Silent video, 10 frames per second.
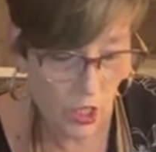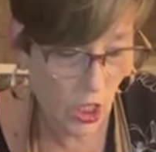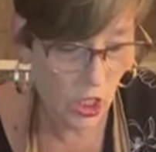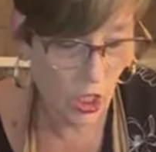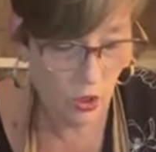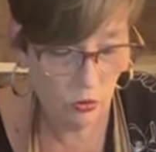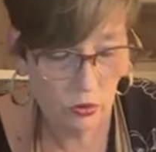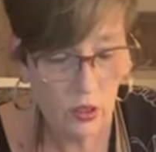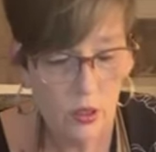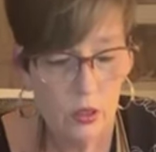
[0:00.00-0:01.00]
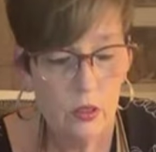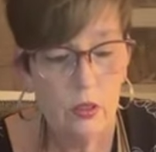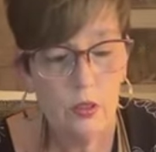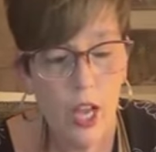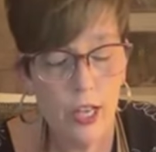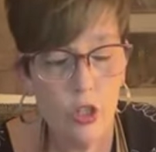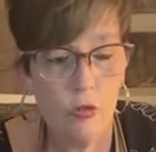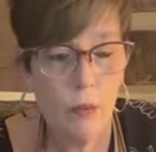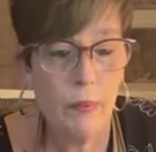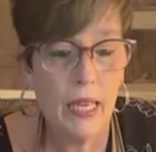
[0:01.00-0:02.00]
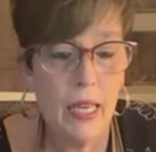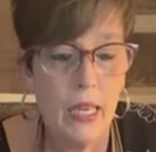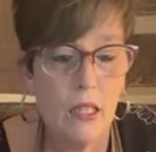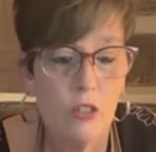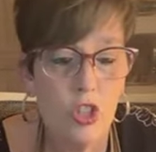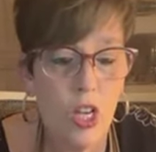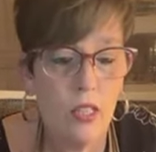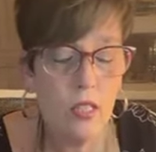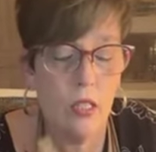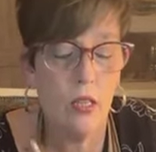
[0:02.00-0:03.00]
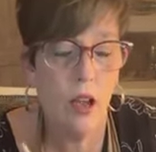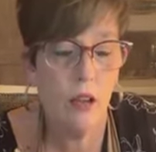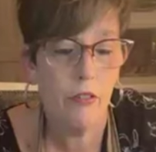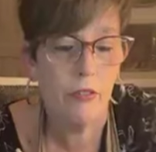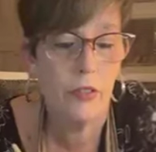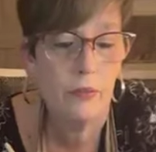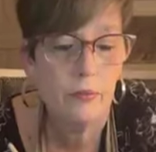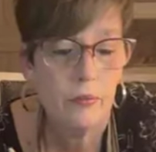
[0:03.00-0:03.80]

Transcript: you know, not drippy, just enough.